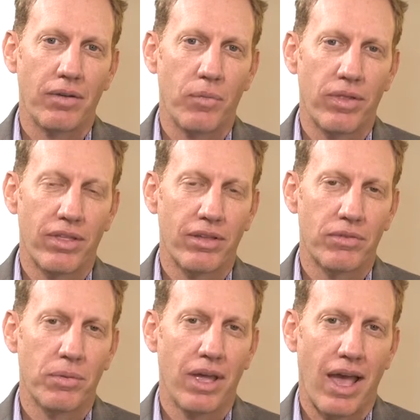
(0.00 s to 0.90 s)
with
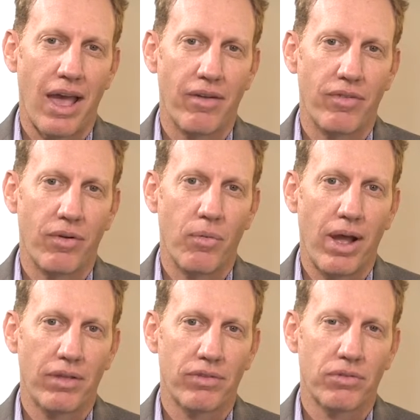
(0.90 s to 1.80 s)
us we have
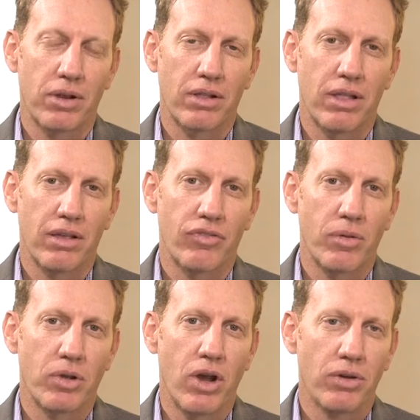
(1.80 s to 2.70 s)
Wes Strickling
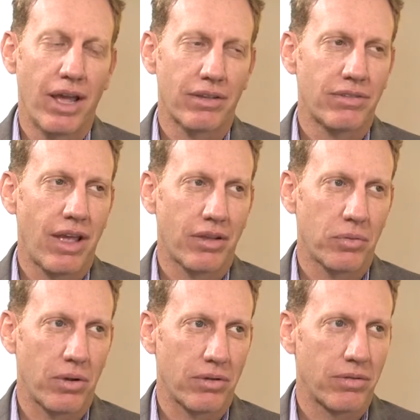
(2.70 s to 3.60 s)
from Codex
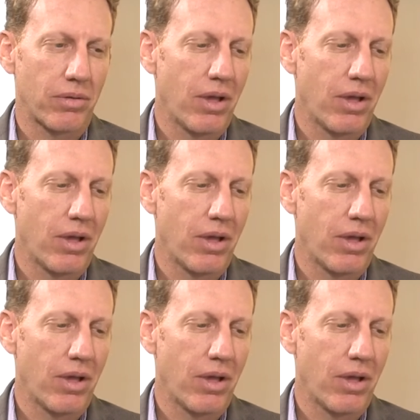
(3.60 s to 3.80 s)
TextWorks.